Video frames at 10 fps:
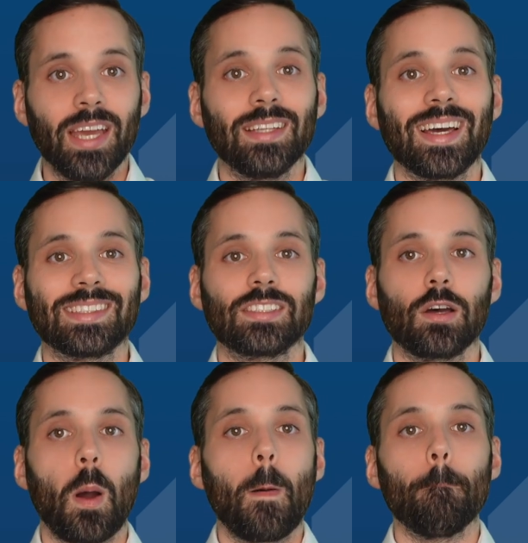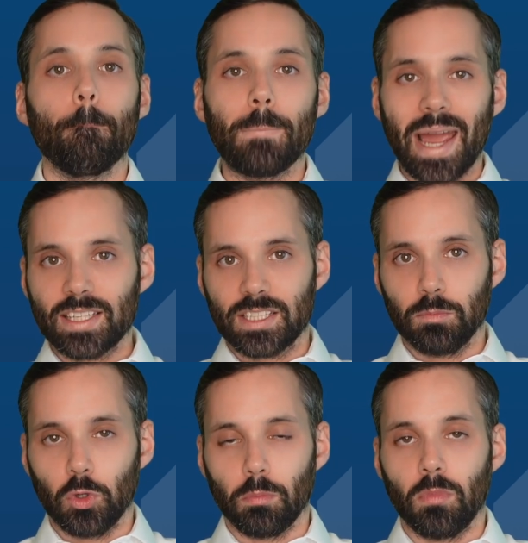That's a
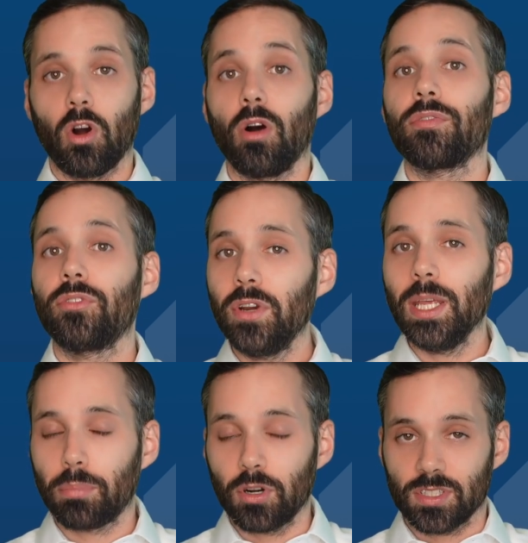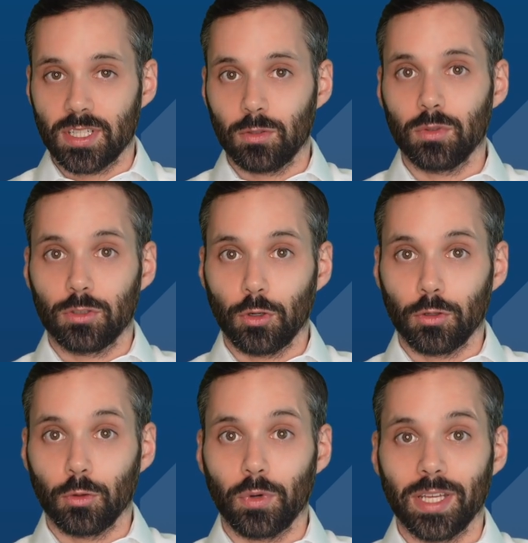maximum of 3%
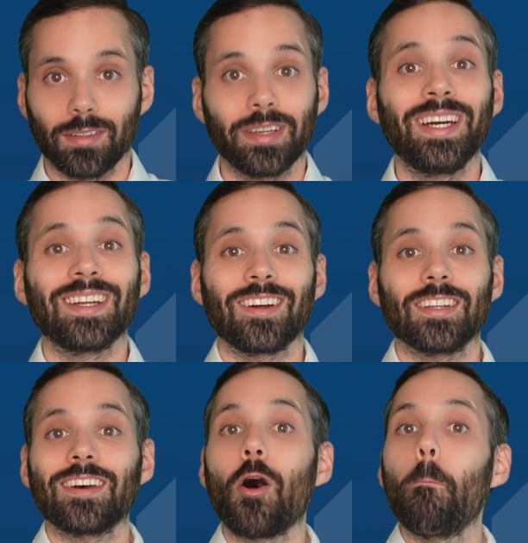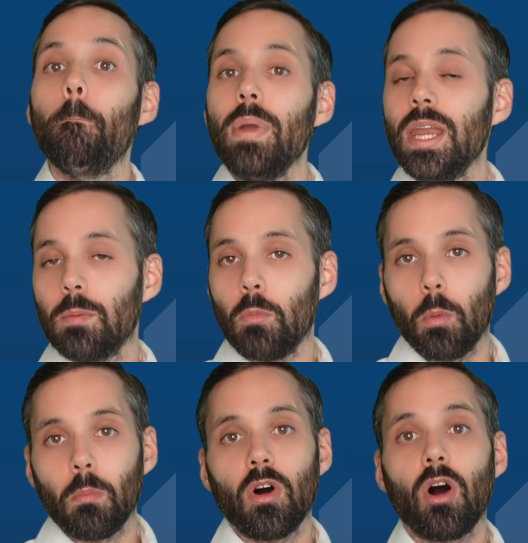return on rent, not a
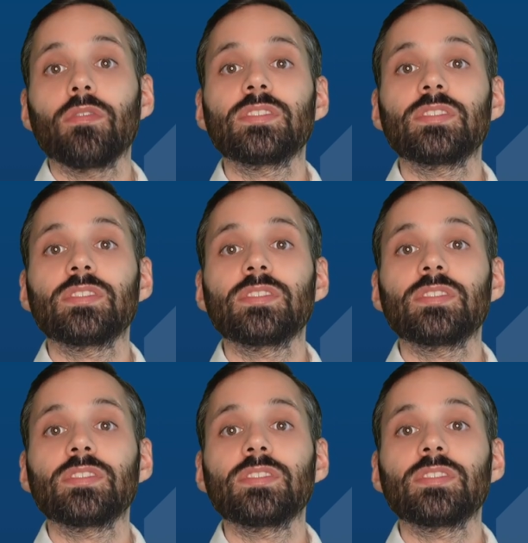minimum of